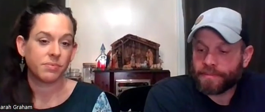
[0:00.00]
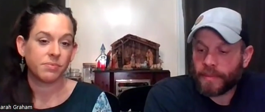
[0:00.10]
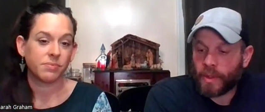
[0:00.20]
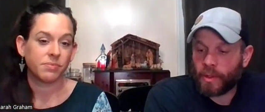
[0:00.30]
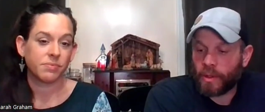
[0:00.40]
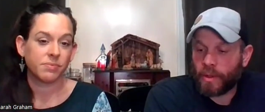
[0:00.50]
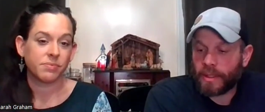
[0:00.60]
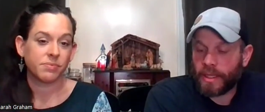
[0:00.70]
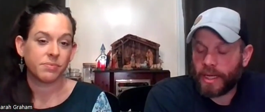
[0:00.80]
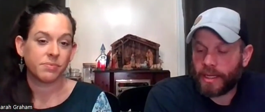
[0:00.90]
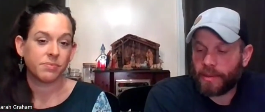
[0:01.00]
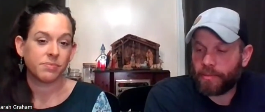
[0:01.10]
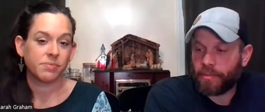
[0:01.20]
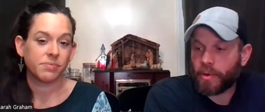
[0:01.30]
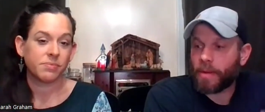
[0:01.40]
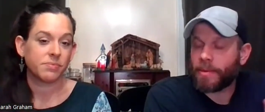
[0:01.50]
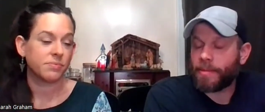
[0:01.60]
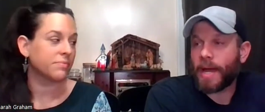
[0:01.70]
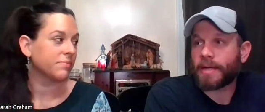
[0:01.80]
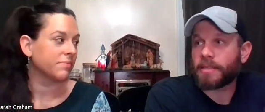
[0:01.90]
Speaker 1: you know, and and it brought me
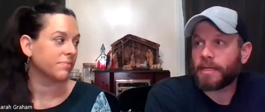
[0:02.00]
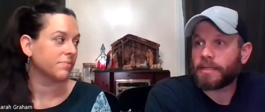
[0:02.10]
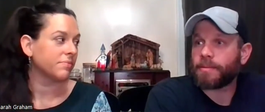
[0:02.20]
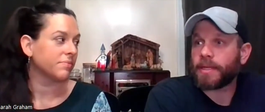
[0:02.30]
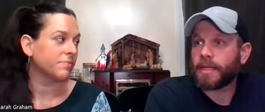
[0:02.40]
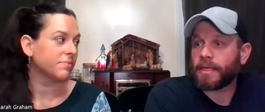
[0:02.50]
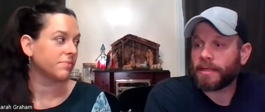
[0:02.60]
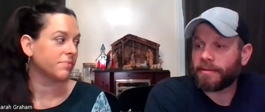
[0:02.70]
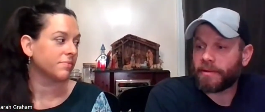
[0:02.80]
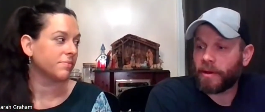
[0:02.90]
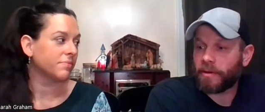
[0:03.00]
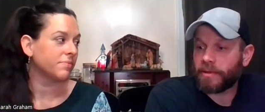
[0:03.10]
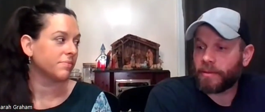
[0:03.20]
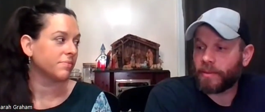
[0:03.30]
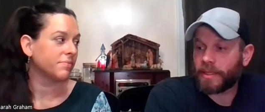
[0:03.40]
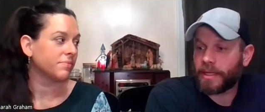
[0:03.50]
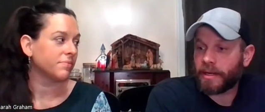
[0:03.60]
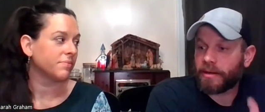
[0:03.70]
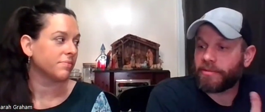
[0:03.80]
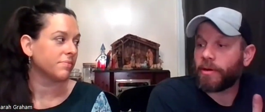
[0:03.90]
back to at the beginning of COVID when
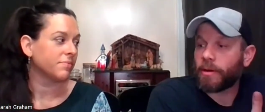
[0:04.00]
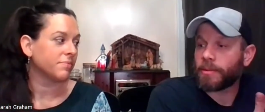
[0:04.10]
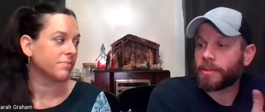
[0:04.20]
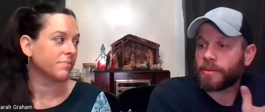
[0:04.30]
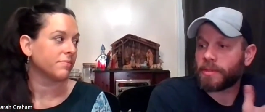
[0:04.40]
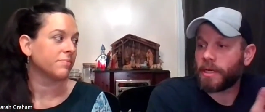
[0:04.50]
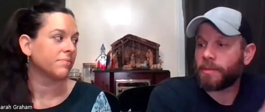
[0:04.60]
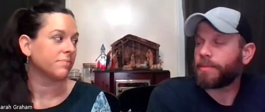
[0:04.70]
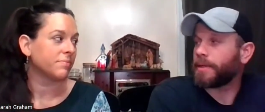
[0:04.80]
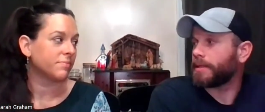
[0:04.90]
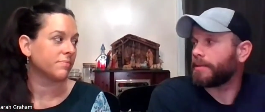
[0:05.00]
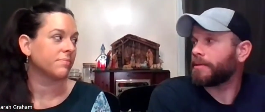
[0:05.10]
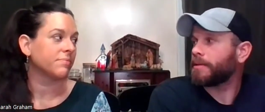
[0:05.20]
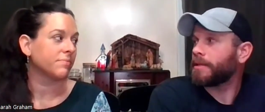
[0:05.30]
dairy farmers were dumping,